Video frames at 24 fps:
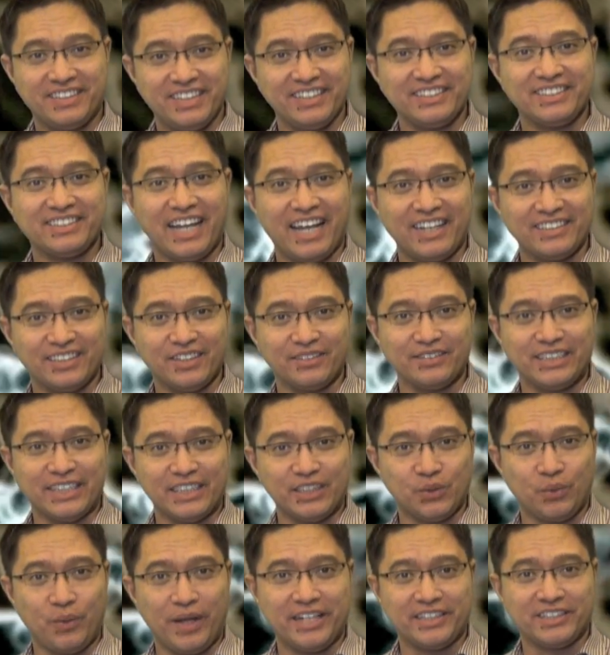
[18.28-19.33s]
these kinds of
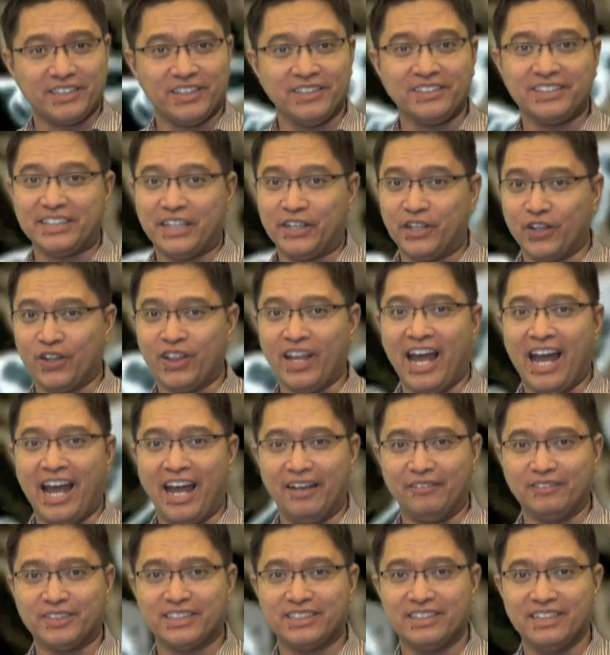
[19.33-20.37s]
situations in their
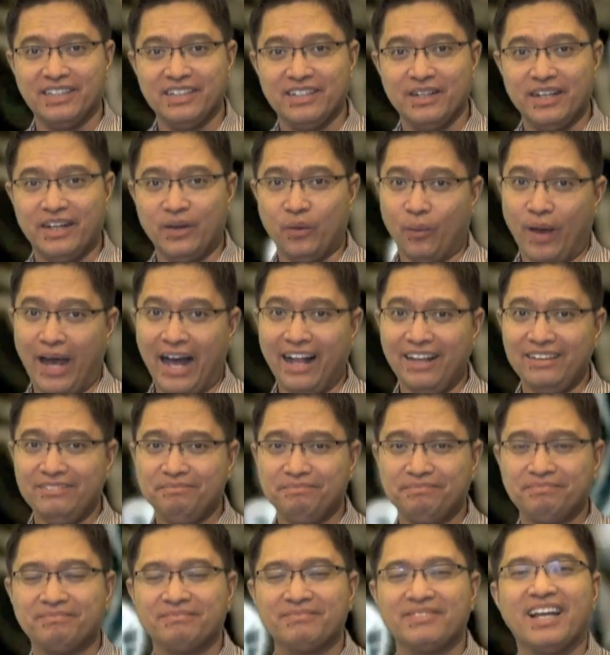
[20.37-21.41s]
lives. Well,
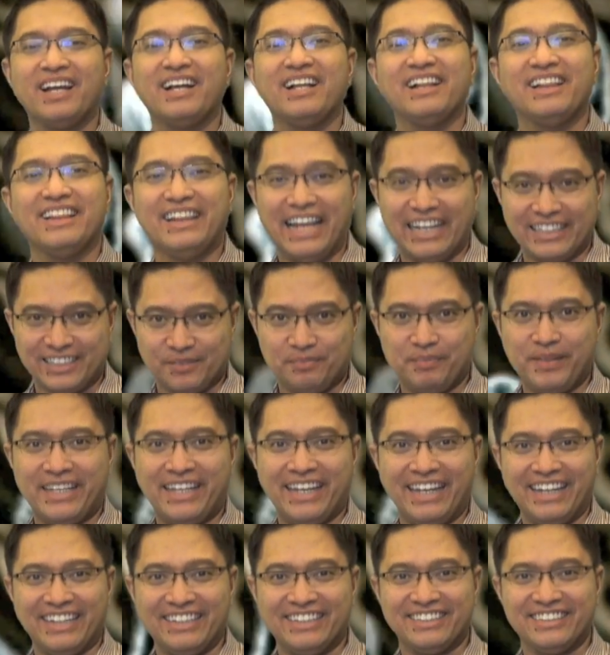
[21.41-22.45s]
let's
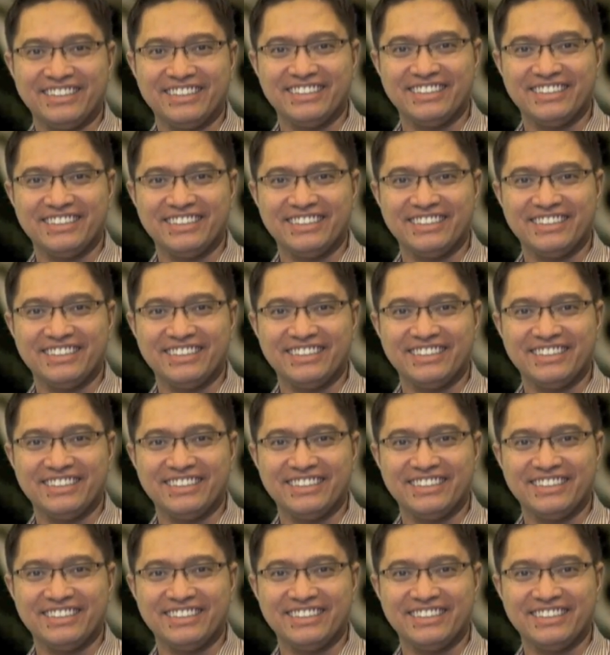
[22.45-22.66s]
begin.